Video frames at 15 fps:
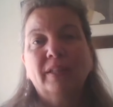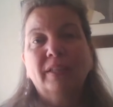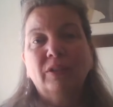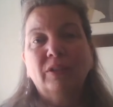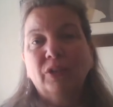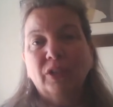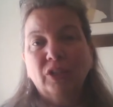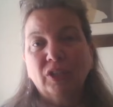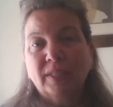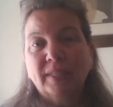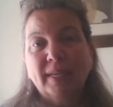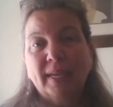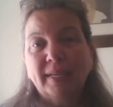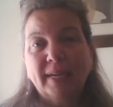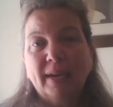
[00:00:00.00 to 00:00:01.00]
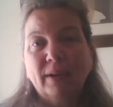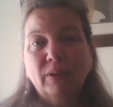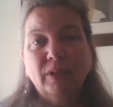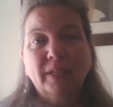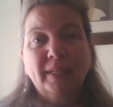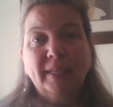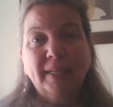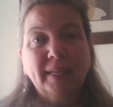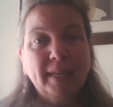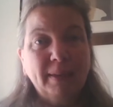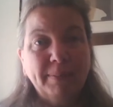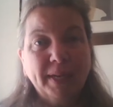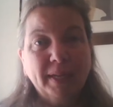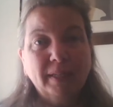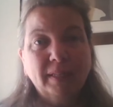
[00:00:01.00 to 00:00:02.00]
And you can just send it out in an
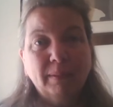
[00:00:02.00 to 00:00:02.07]
email